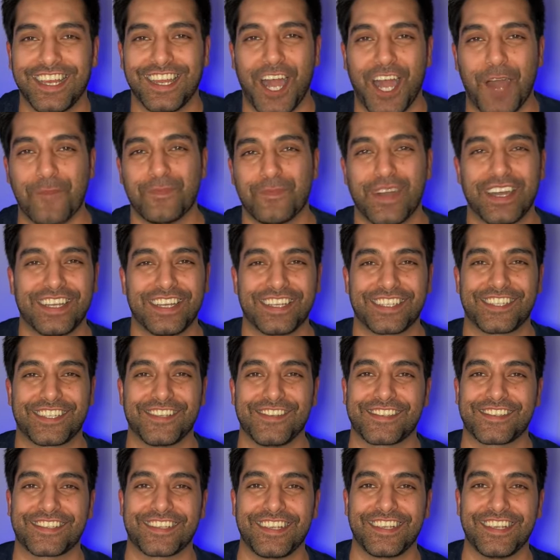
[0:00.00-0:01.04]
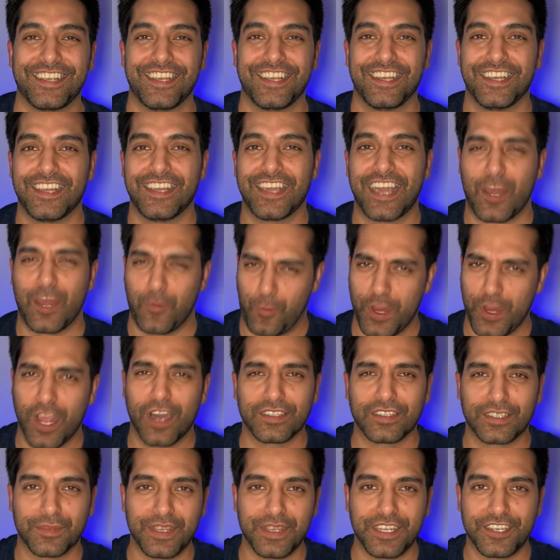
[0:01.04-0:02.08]
I'm Maya 2C, and we
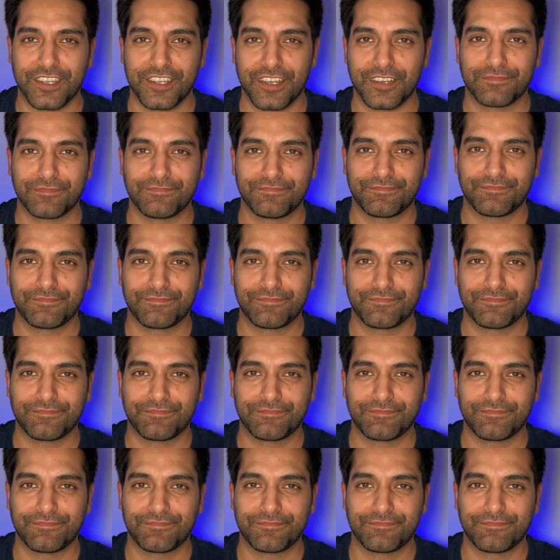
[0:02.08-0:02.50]
are the media.